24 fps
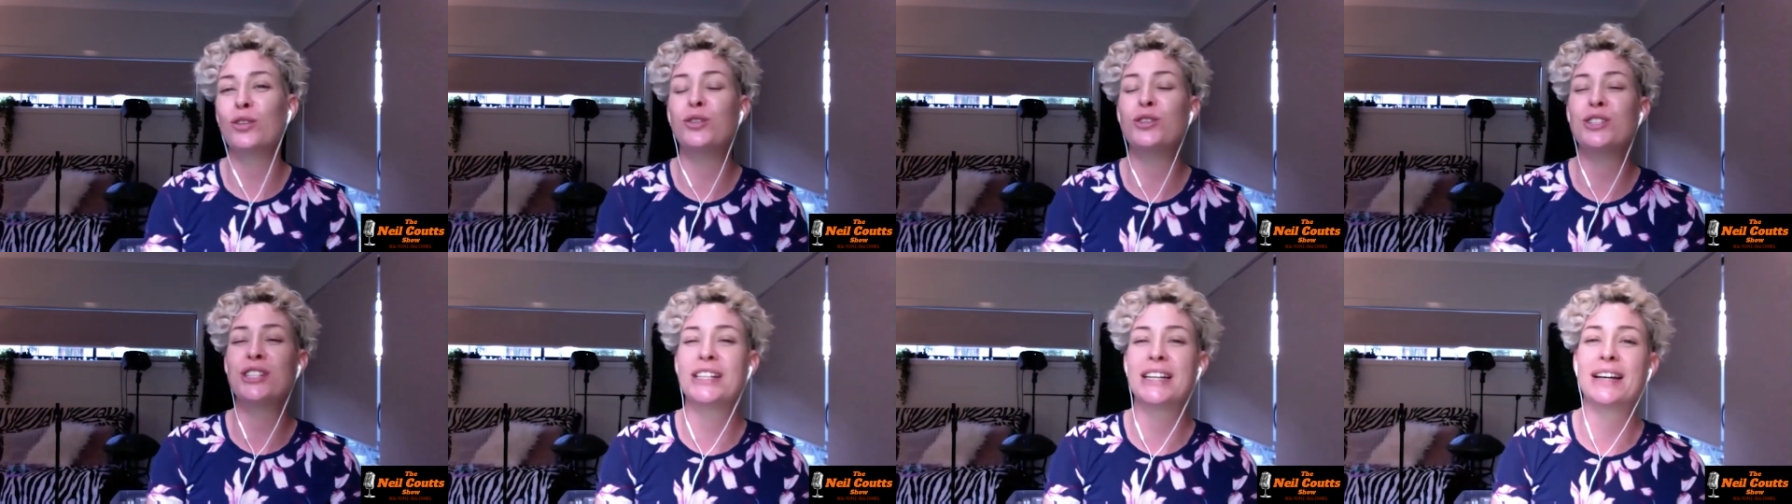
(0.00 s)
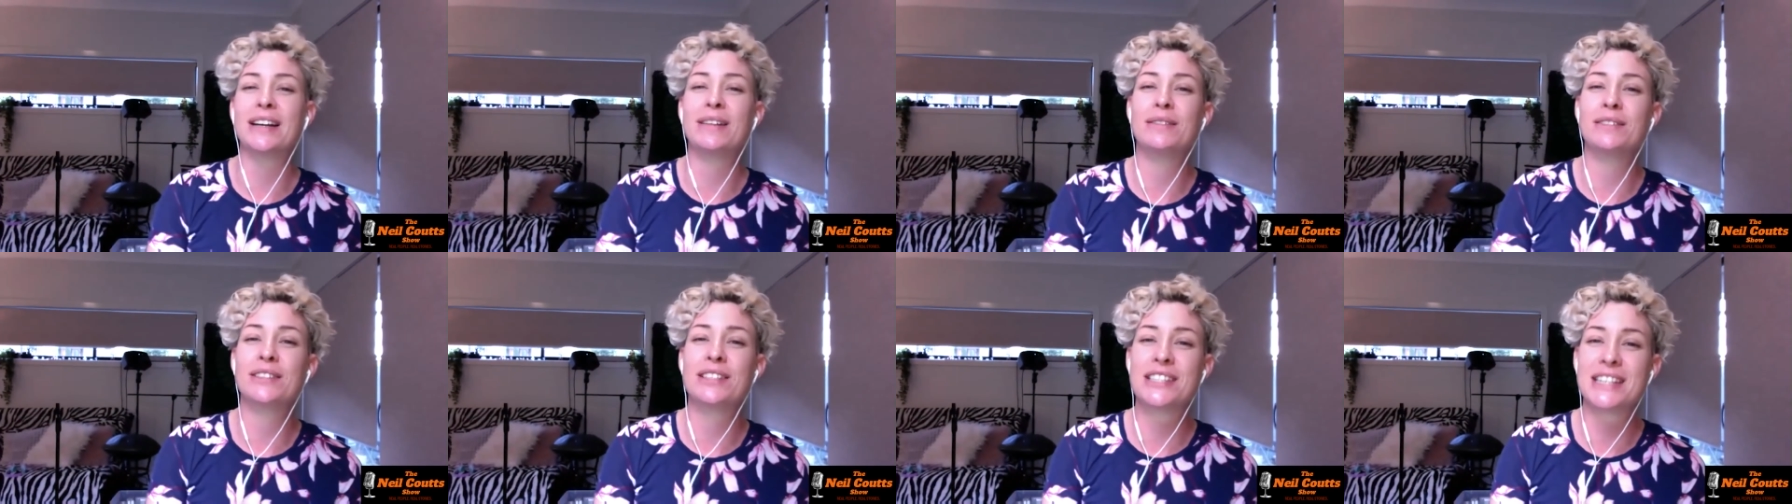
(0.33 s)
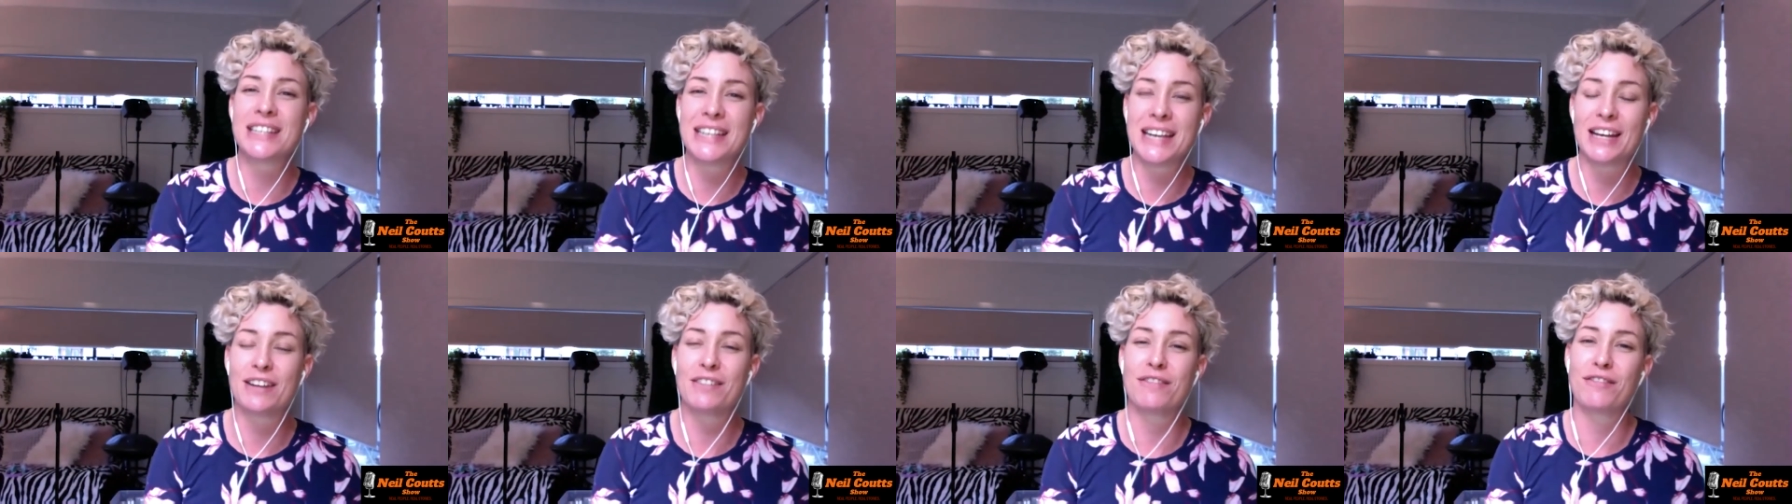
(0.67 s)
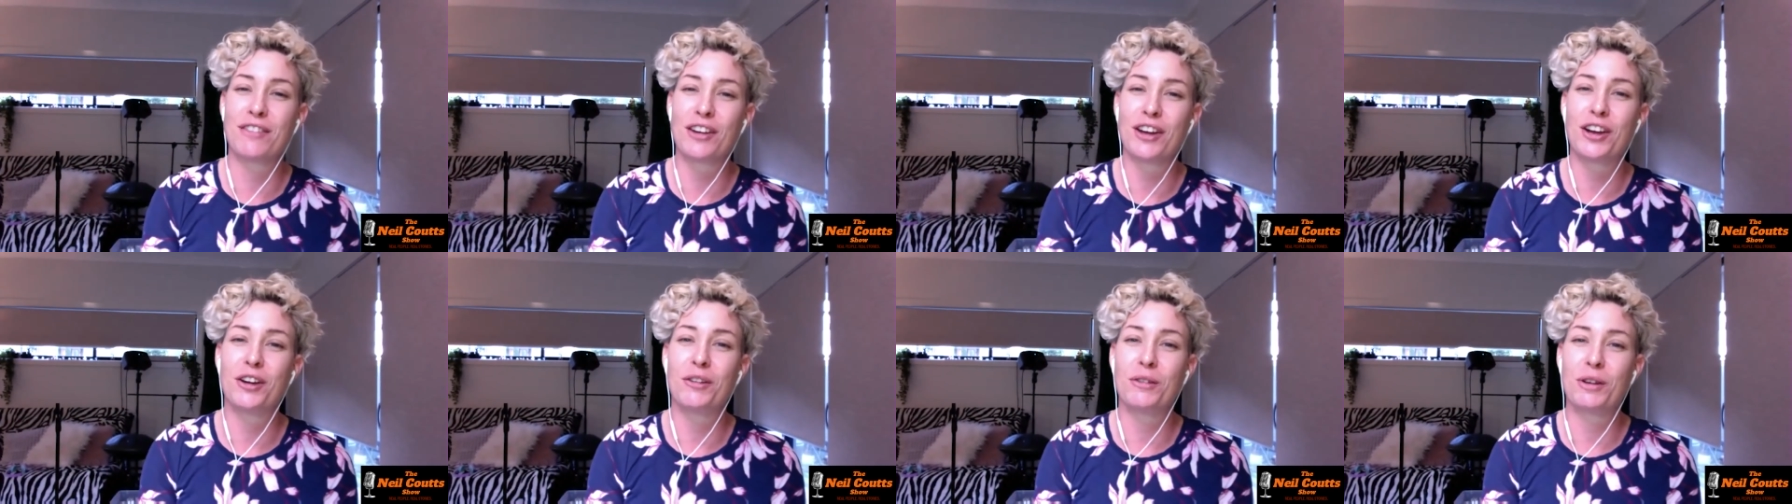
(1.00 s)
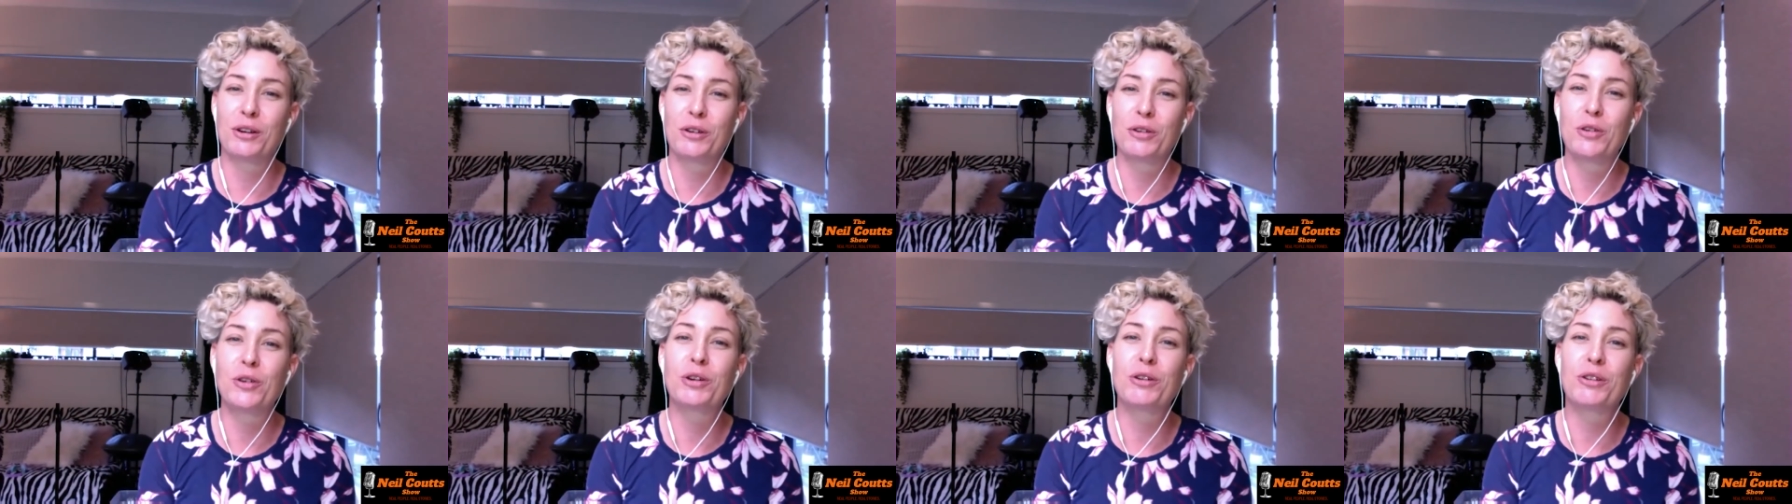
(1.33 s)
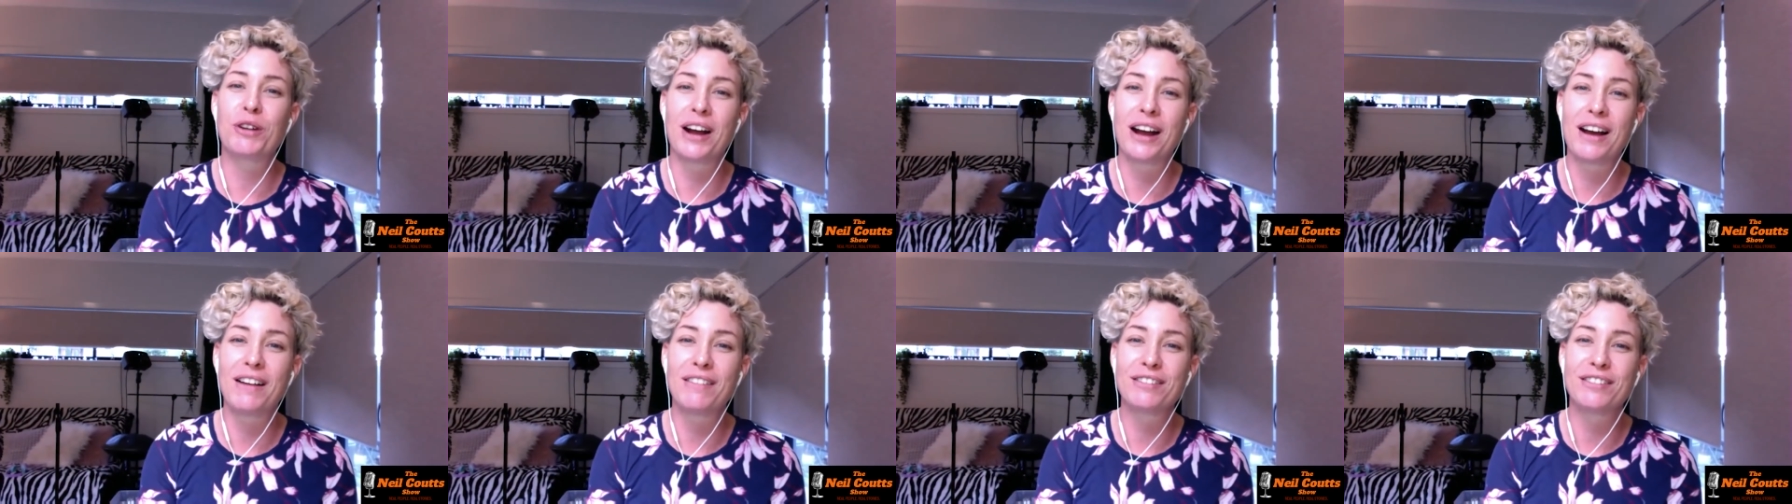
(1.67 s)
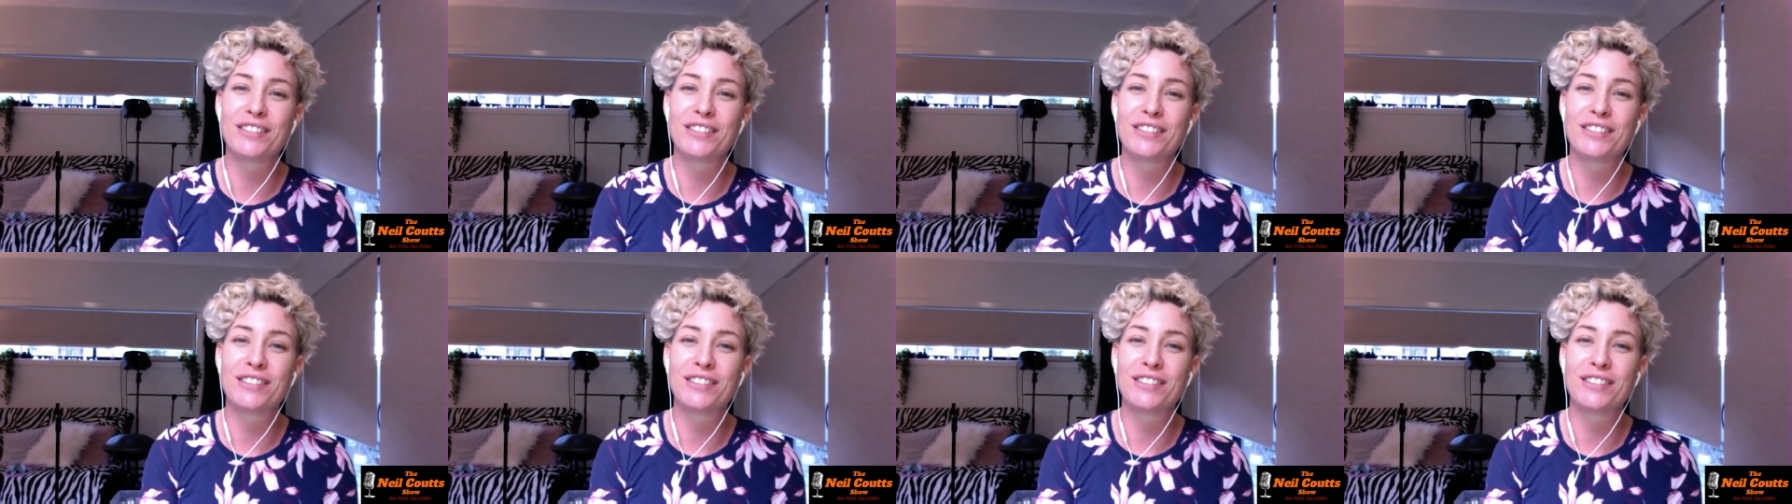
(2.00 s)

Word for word: dinner to get a photo and an autograph.